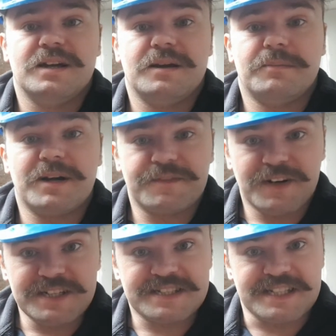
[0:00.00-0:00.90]
my
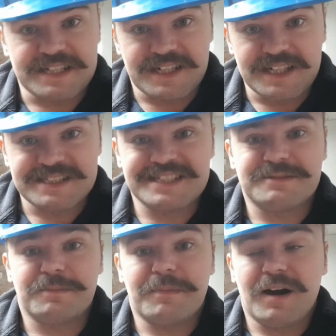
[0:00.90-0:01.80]
advice here, guys, is
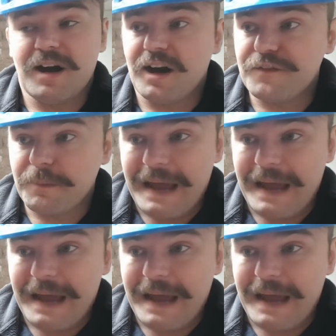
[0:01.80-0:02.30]
either